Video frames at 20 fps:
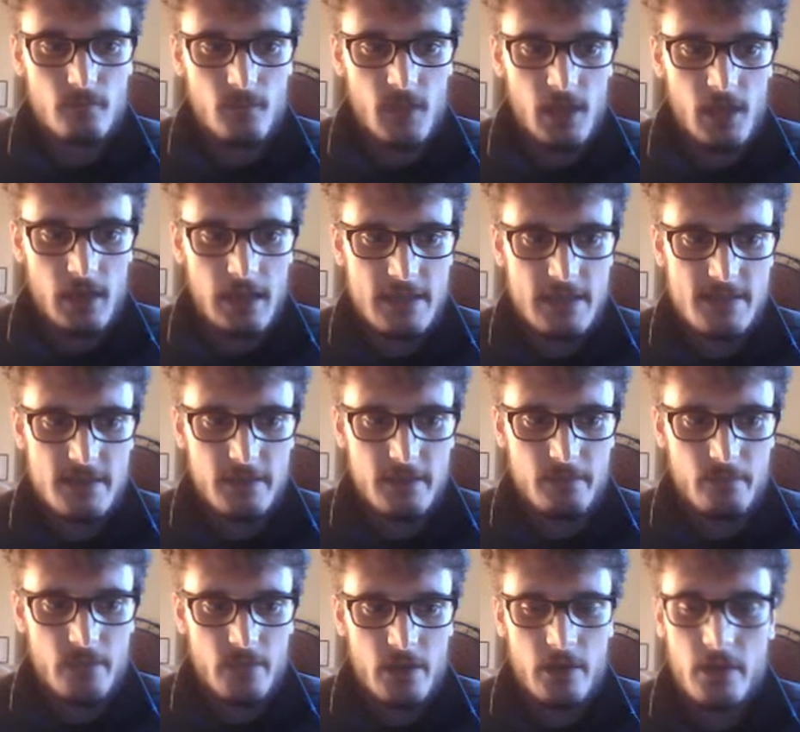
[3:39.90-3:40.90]
Let's see.
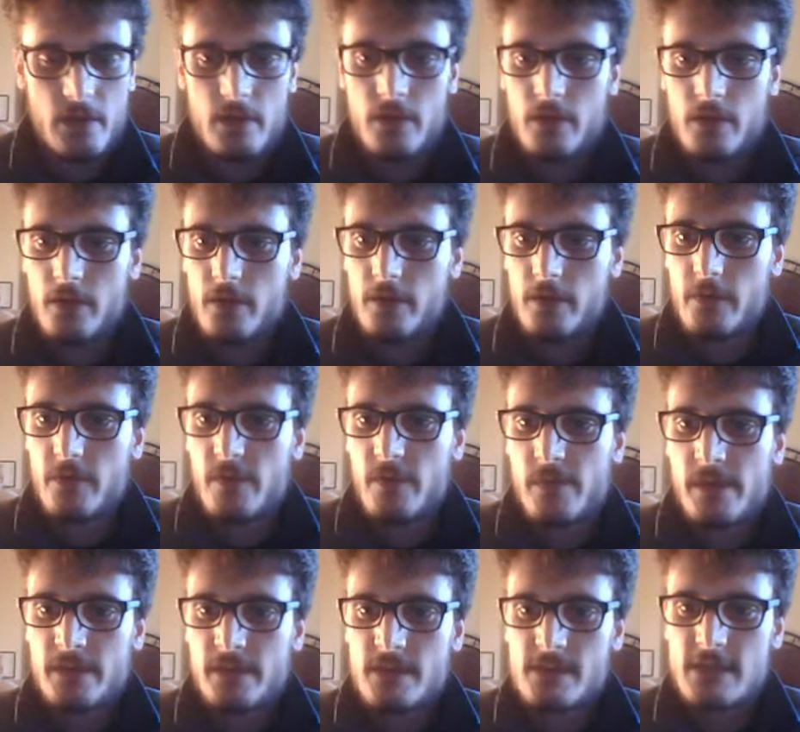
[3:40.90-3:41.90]

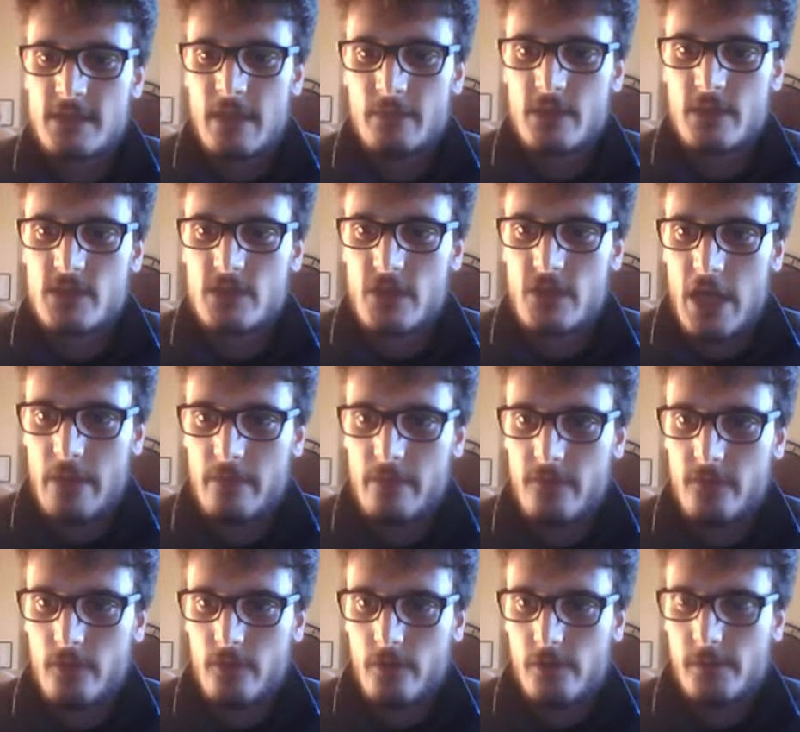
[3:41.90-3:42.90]
Repeat the step described
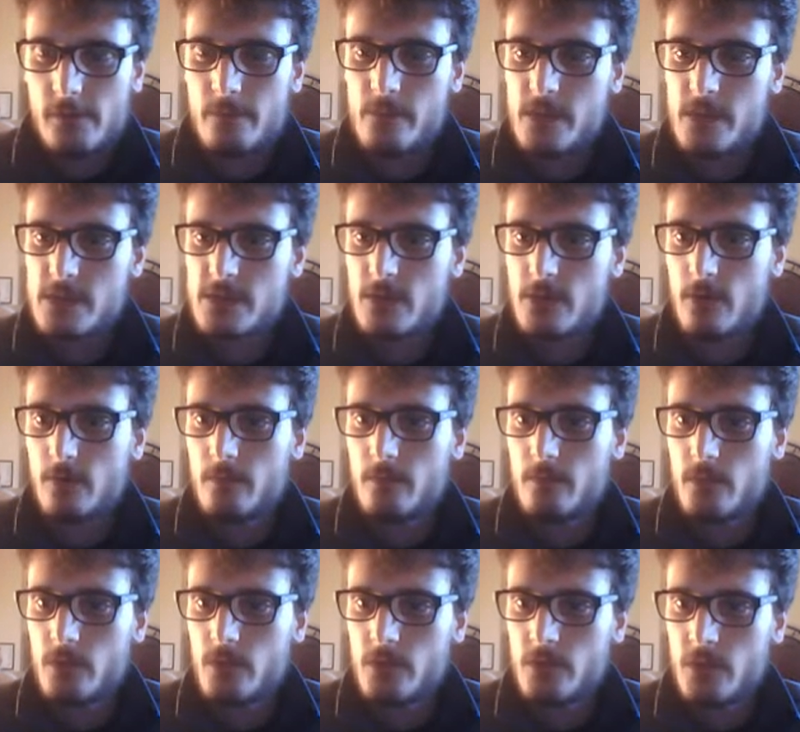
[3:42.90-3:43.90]
before. So
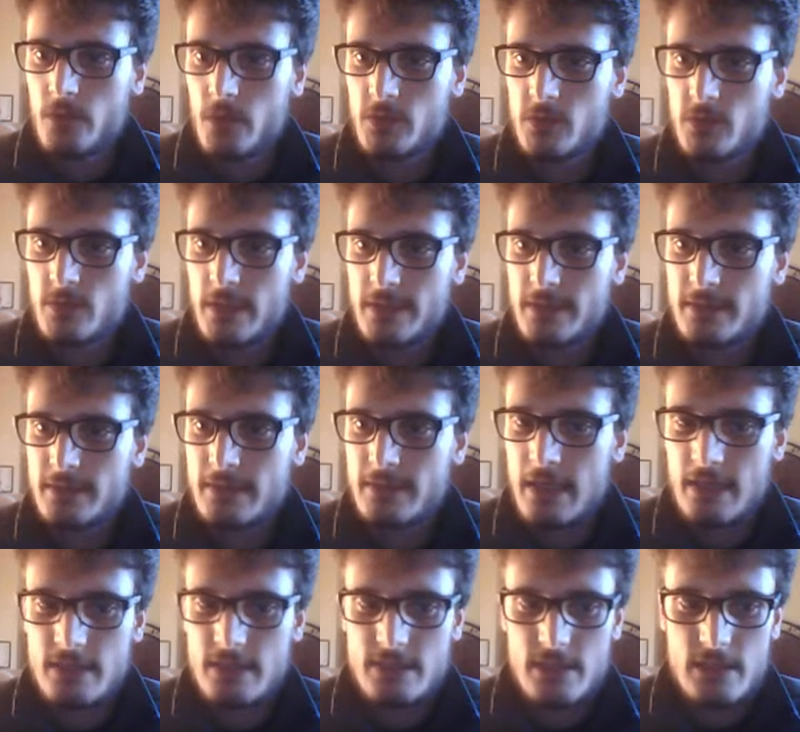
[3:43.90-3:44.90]
go to Data
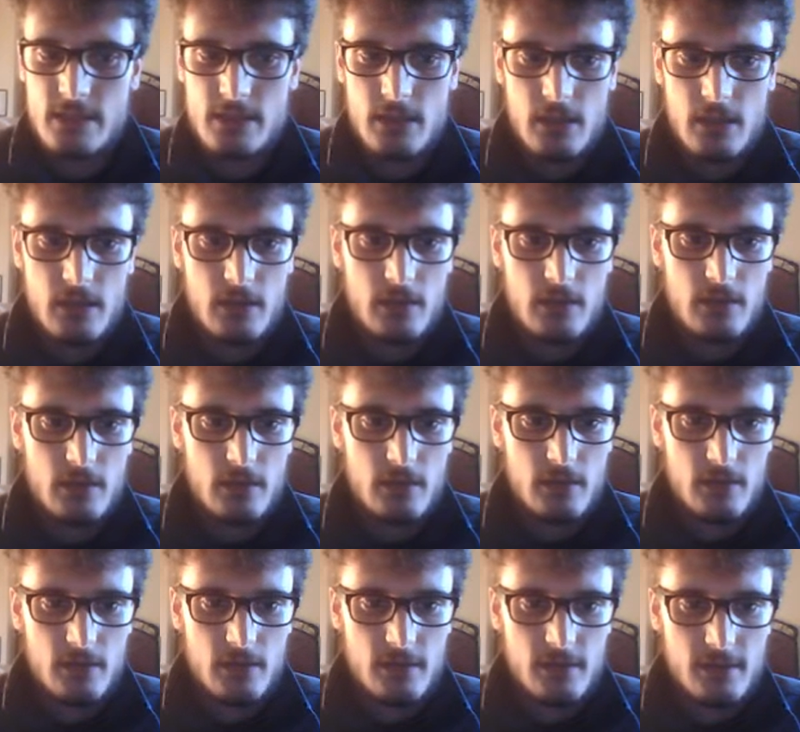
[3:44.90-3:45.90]
Analysis,
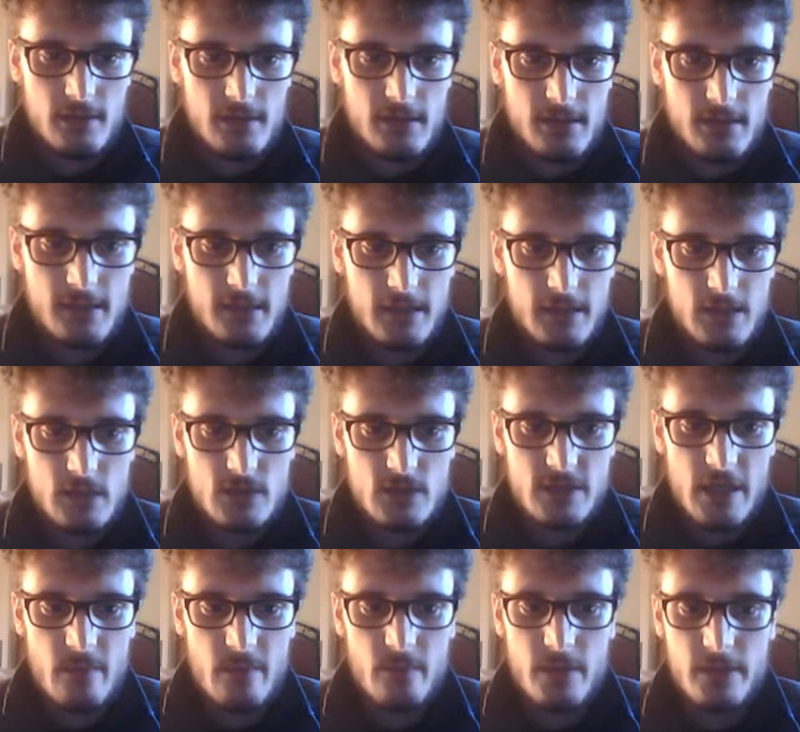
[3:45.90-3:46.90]
click on
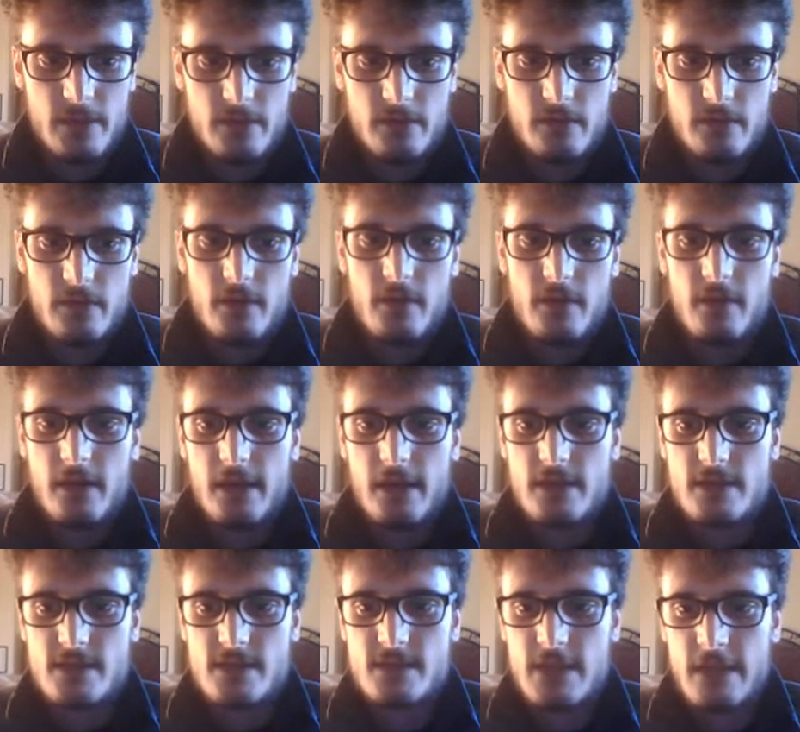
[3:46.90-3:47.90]
Sampling and
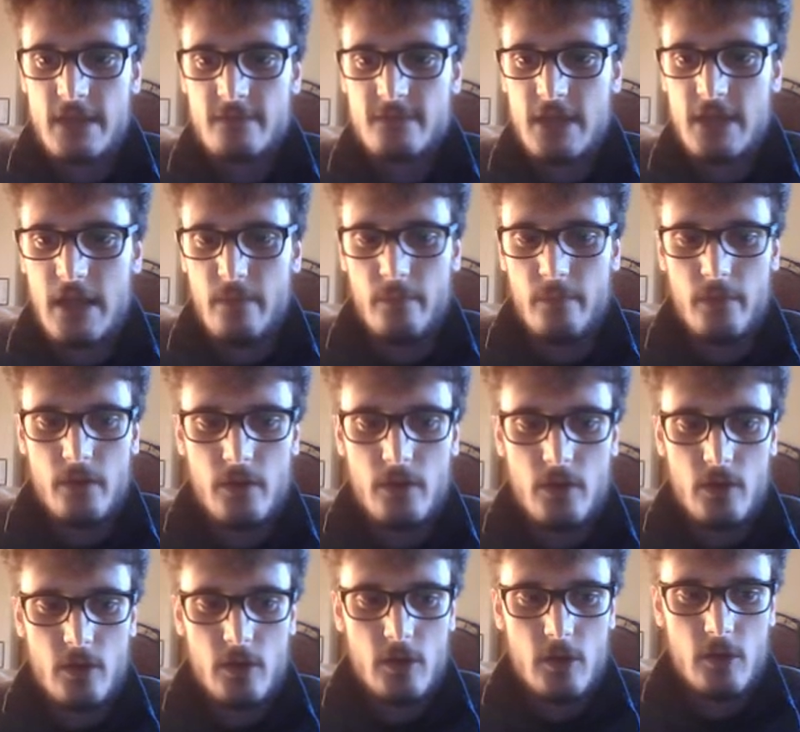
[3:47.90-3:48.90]
save them
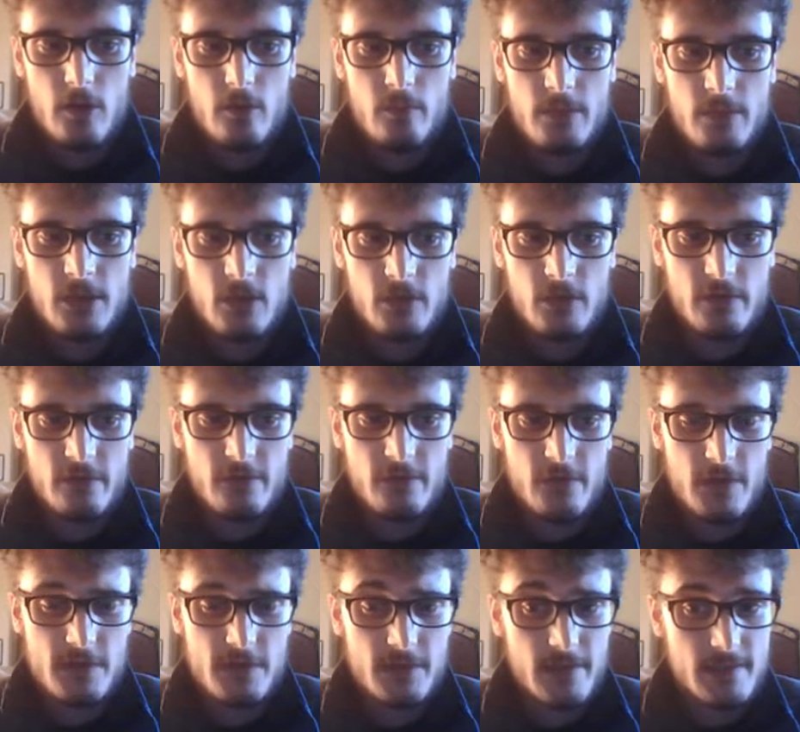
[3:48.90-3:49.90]
below the
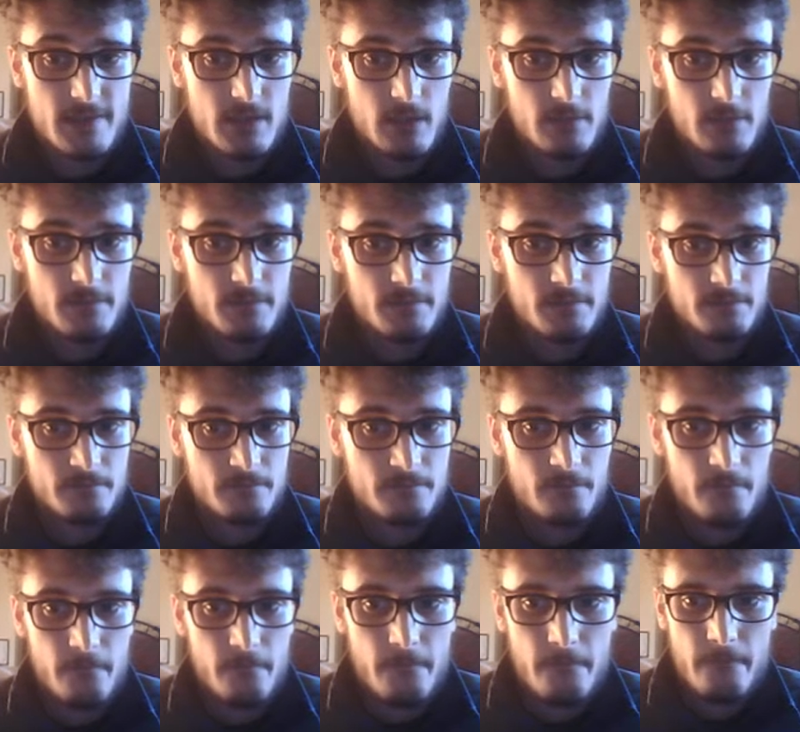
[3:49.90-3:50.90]
first result.
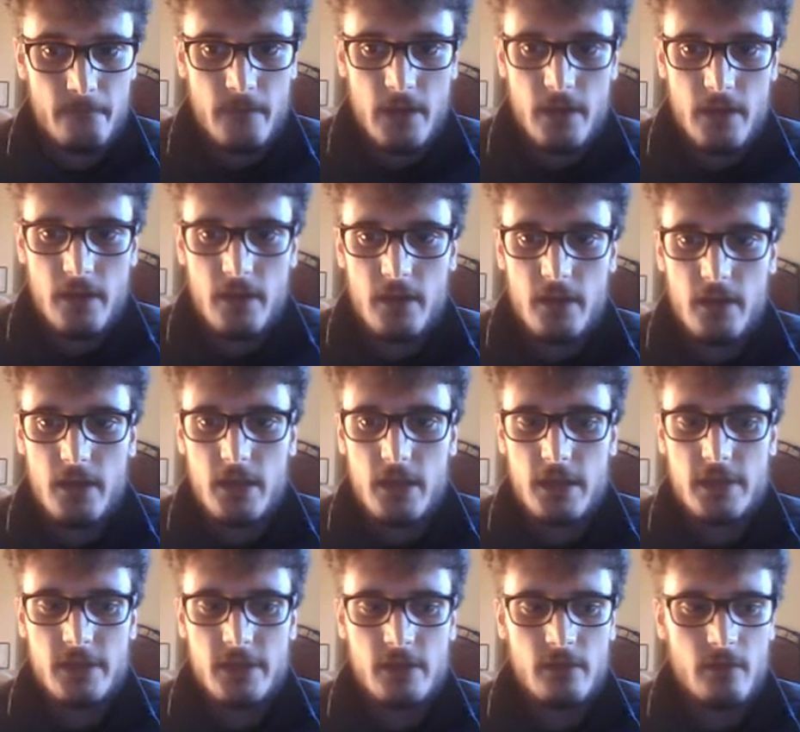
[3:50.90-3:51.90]

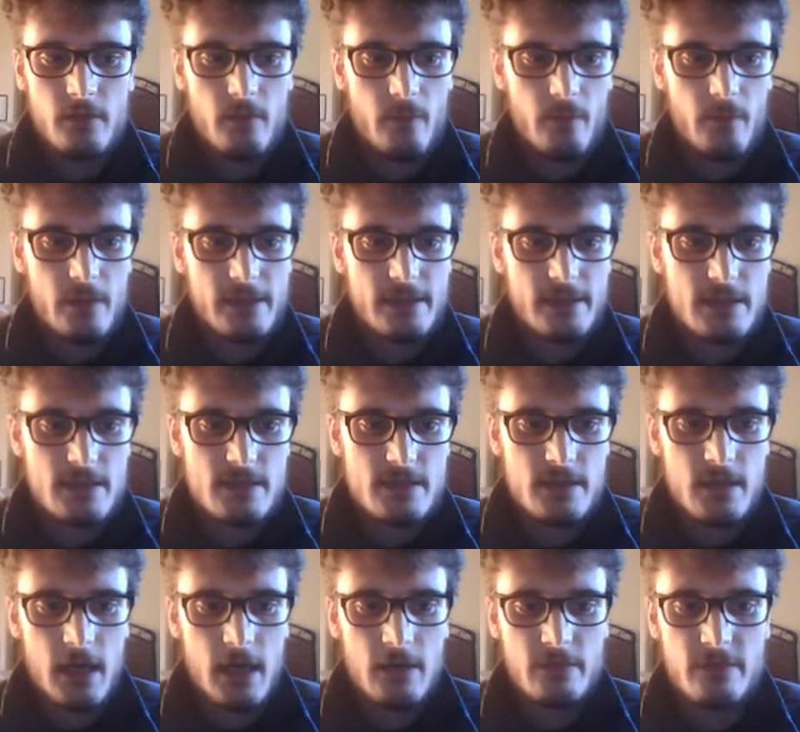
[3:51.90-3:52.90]
Here we can see
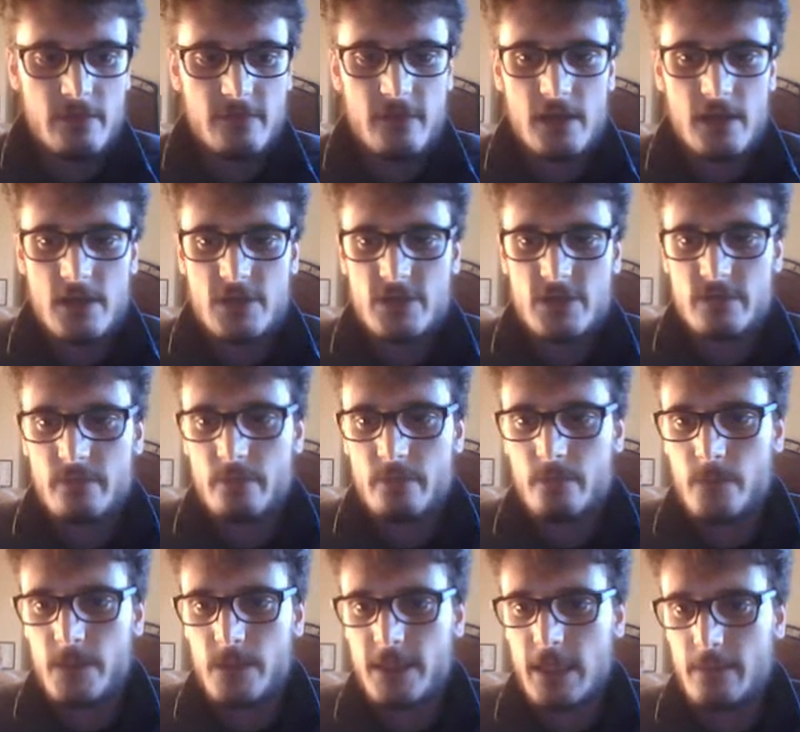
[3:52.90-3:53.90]
how the function
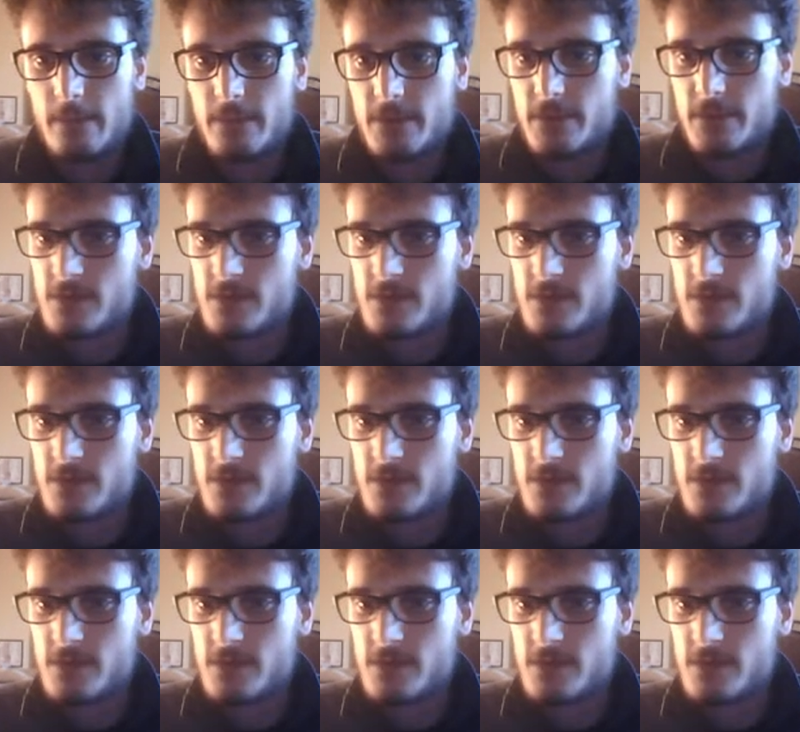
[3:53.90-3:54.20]
pick up new